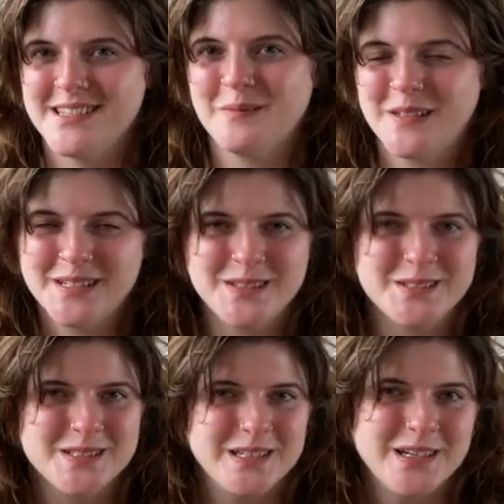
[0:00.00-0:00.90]
I'm going to
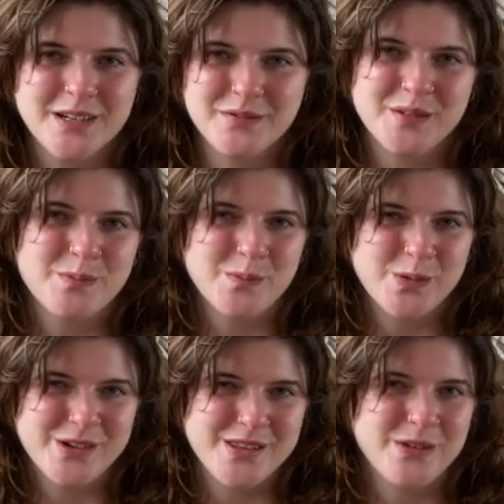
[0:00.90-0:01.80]
use a yarn for
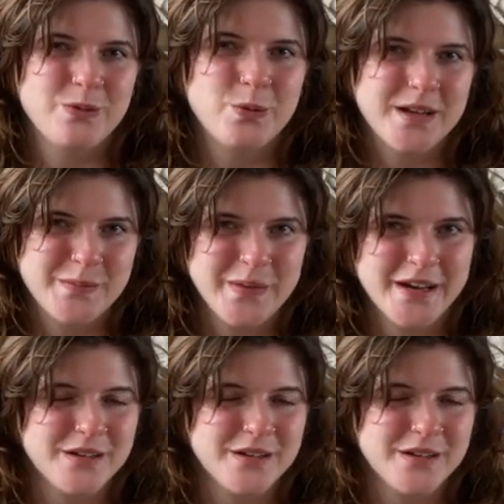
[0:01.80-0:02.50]
more than one pair